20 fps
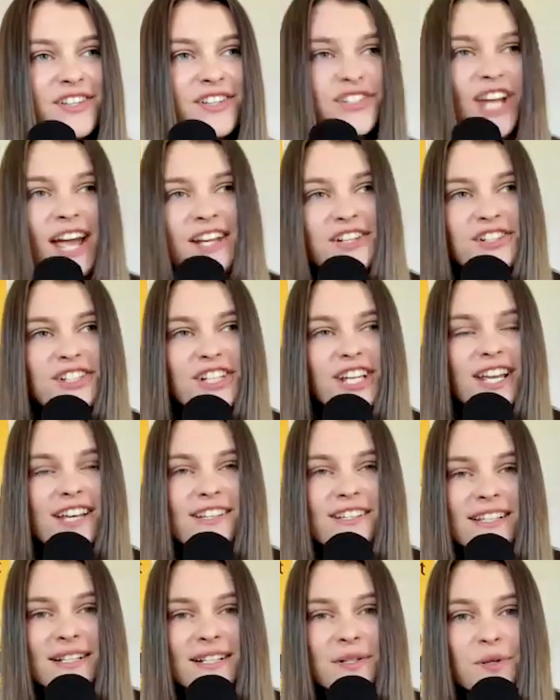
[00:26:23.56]
change
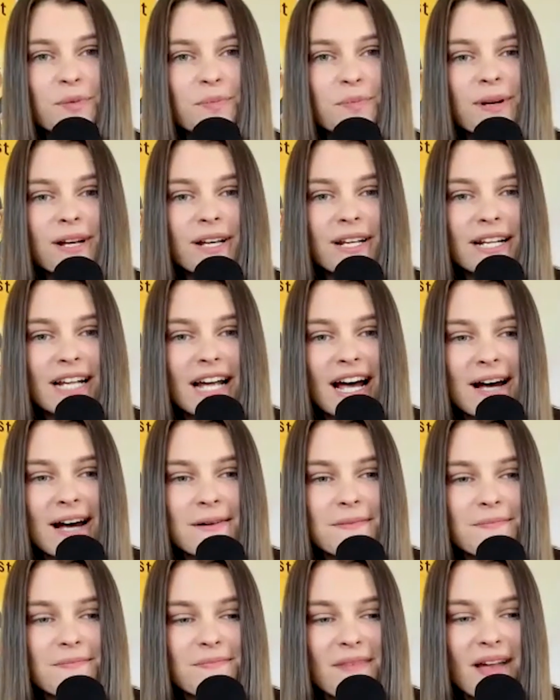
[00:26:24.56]
gears a little bit,
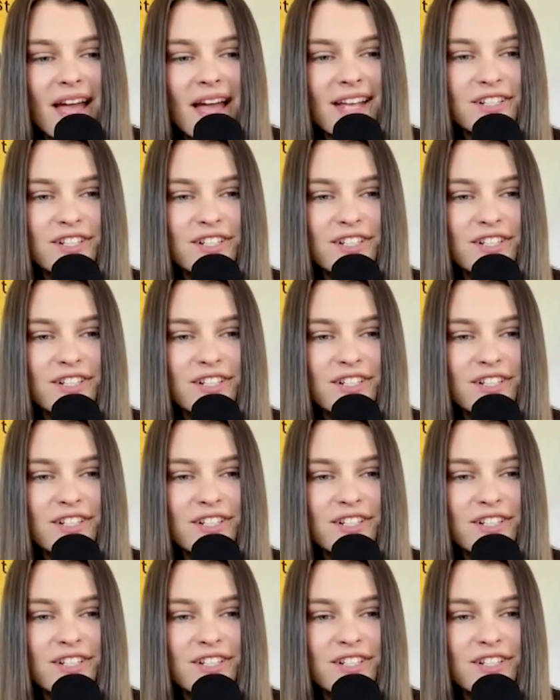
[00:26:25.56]
Matt,